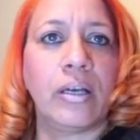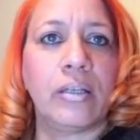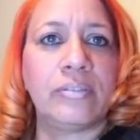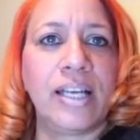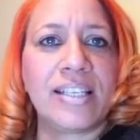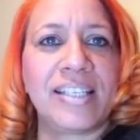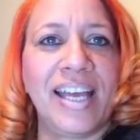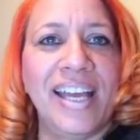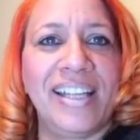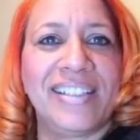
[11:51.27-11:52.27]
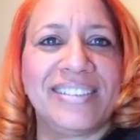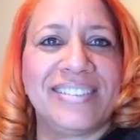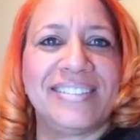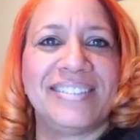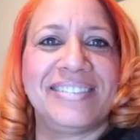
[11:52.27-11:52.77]
That's Tet?
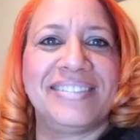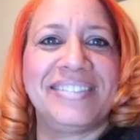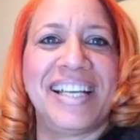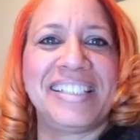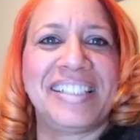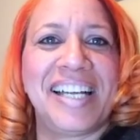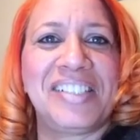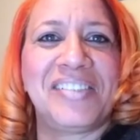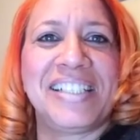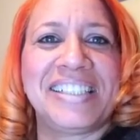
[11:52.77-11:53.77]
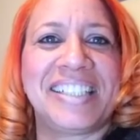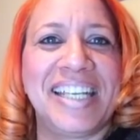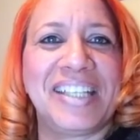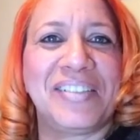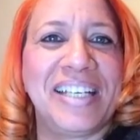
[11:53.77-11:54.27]
That's Tetrick?
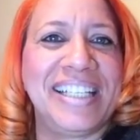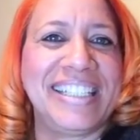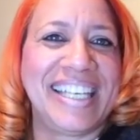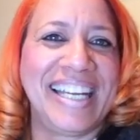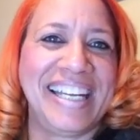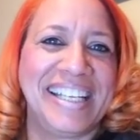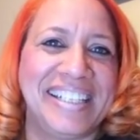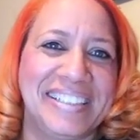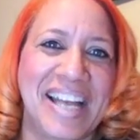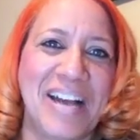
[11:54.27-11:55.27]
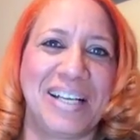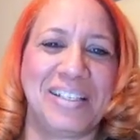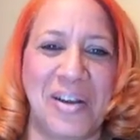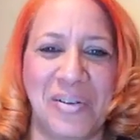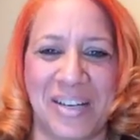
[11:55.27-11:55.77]
T3T? Now I
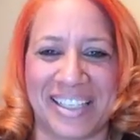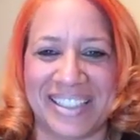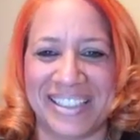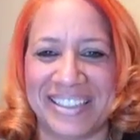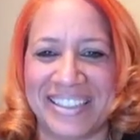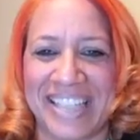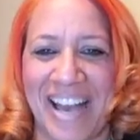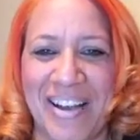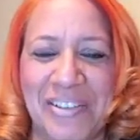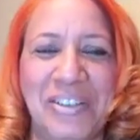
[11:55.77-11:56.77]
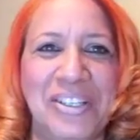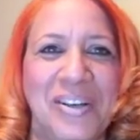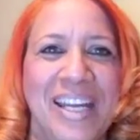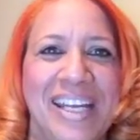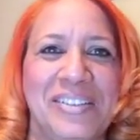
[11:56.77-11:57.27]
know it. Now I know your
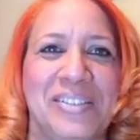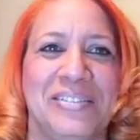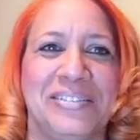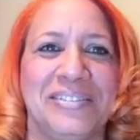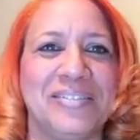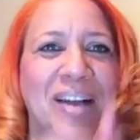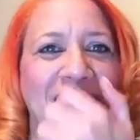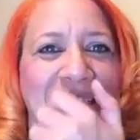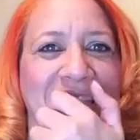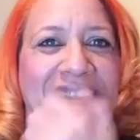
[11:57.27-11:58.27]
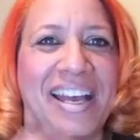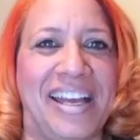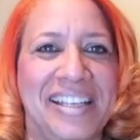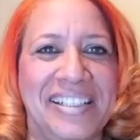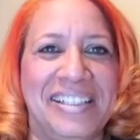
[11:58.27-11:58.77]
handle. Roger that.
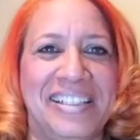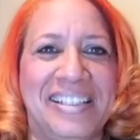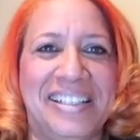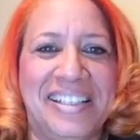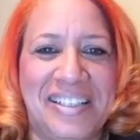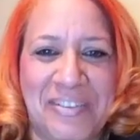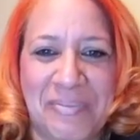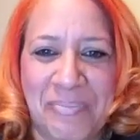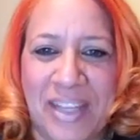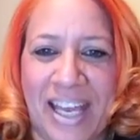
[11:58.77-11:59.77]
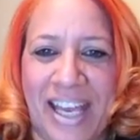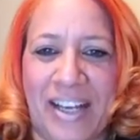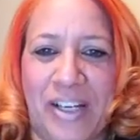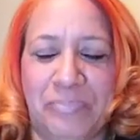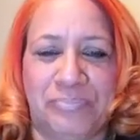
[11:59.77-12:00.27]

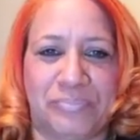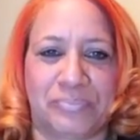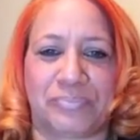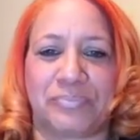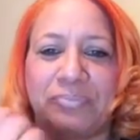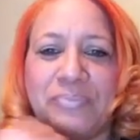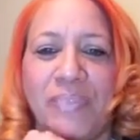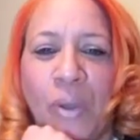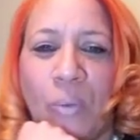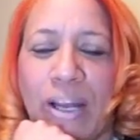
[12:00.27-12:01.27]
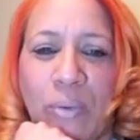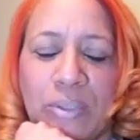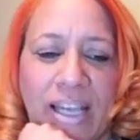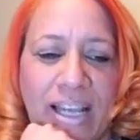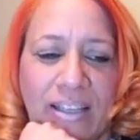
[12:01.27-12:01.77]
And when I was
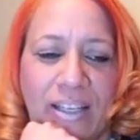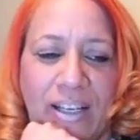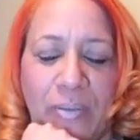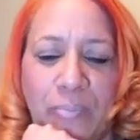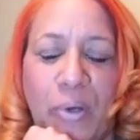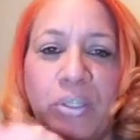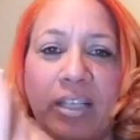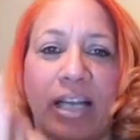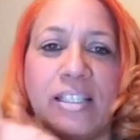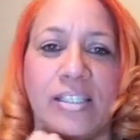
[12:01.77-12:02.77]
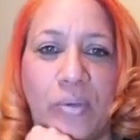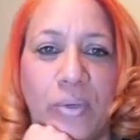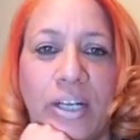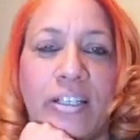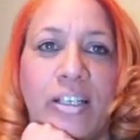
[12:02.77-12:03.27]
at the bowling alley, someone
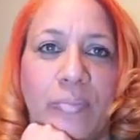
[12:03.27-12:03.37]
had come